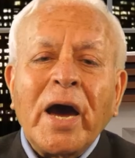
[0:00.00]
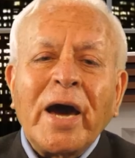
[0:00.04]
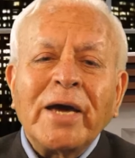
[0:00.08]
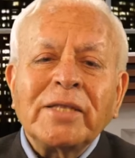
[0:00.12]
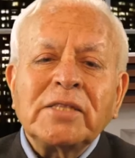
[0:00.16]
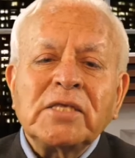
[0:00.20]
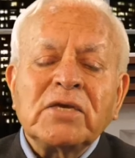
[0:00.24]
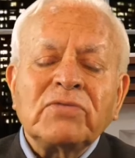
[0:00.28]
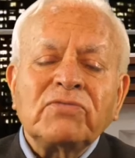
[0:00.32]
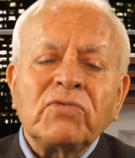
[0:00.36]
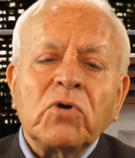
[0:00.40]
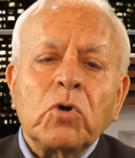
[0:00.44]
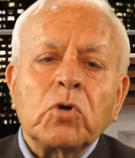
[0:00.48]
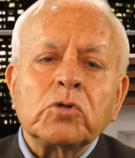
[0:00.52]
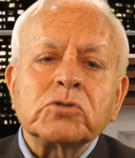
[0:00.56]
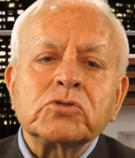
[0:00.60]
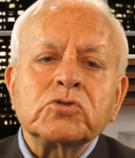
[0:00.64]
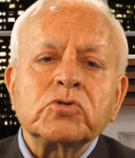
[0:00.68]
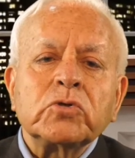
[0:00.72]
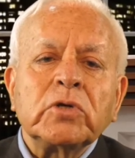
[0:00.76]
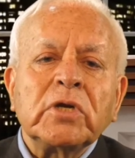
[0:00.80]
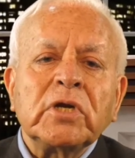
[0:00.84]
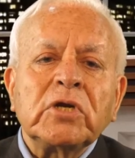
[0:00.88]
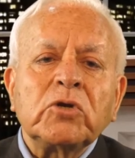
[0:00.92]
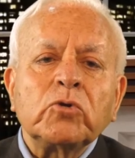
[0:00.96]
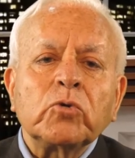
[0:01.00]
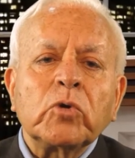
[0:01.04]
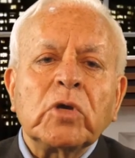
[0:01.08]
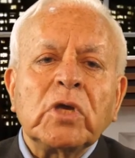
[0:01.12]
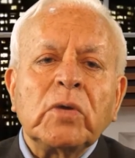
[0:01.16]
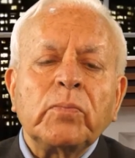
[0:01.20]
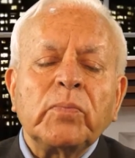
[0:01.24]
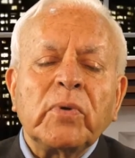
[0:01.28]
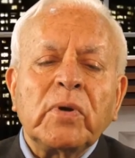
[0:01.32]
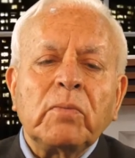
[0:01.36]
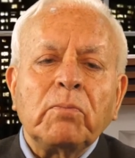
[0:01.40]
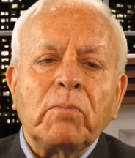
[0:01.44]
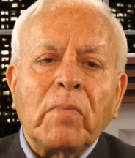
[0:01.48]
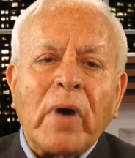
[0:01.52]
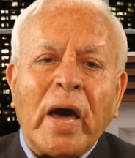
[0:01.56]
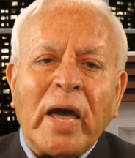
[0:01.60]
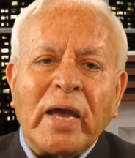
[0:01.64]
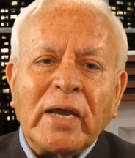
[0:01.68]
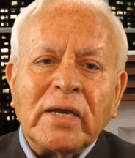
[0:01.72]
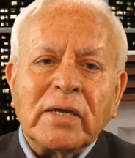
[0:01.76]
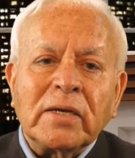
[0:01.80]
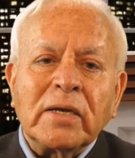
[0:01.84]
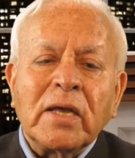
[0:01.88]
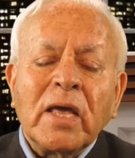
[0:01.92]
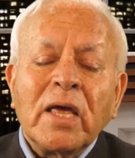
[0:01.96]
I think we also need to keep in
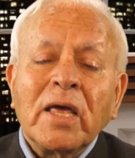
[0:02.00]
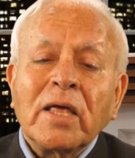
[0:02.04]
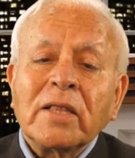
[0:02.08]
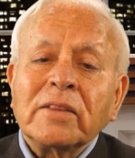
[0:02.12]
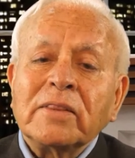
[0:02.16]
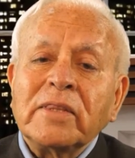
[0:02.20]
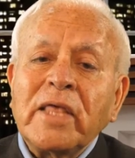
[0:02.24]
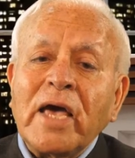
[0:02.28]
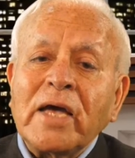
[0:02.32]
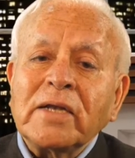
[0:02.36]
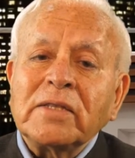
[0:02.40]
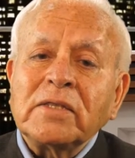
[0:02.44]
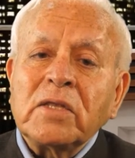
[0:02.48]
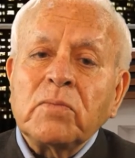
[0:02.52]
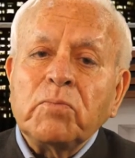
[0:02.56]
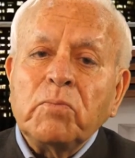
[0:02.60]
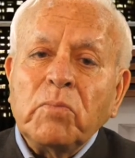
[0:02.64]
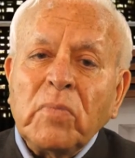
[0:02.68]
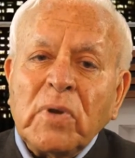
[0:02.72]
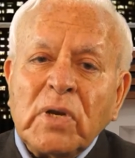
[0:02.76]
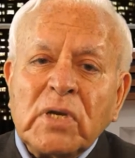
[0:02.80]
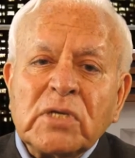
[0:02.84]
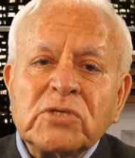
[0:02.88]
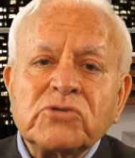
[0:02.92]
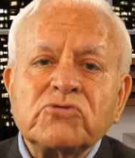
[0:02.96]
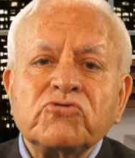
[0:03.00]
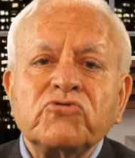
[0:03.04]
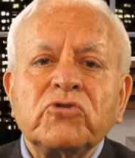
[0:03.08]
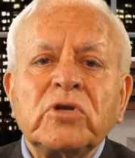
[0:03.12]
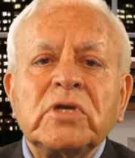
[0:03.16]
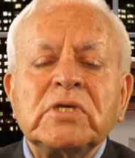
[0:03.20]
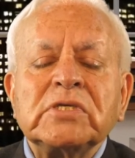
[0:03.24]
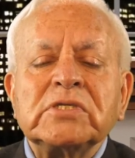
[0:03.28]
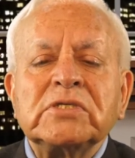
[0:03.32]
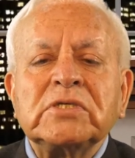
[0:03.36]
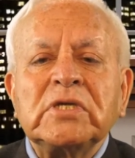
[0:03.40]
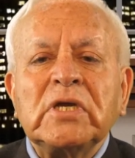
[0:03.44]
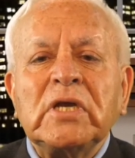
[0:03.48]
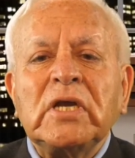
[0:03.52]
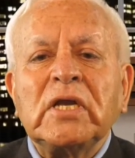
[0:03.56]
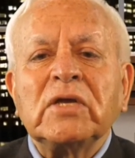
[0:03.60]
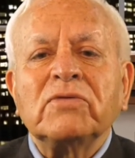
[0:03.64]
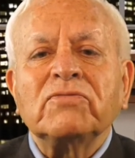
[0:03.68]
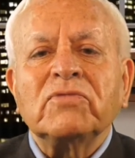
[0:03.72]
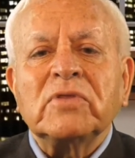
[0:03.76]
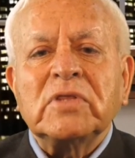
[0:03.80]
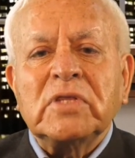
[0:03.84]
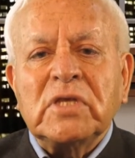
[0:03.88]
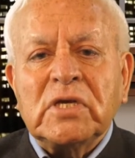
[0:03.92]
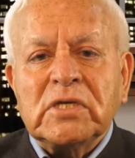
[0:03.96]
mind that the ministries
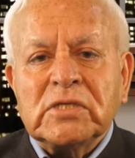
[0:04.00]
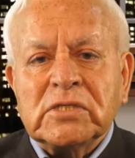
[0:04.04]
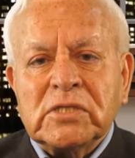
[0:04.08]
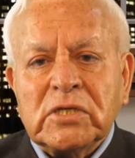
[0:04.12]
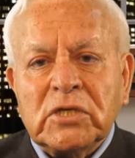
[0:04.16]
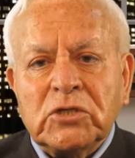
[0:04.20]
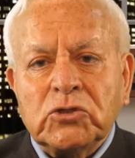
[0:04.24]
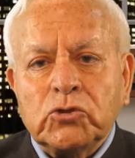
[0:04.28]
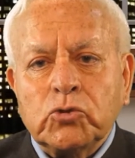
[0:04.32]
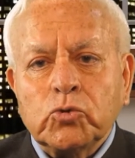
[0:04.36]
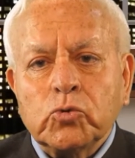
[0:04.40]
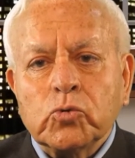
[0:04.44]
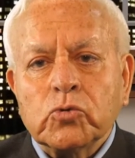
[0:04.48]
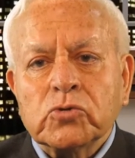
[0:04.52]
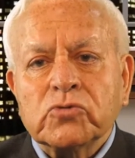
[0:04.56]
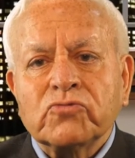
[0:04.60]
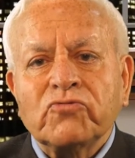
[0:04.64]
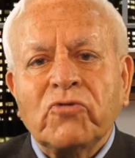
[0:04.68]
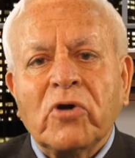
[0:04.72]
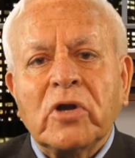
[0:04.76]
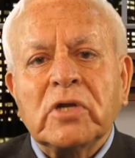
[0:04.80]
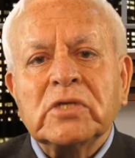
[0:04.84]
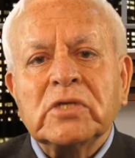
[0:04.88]
dealing with these issues, for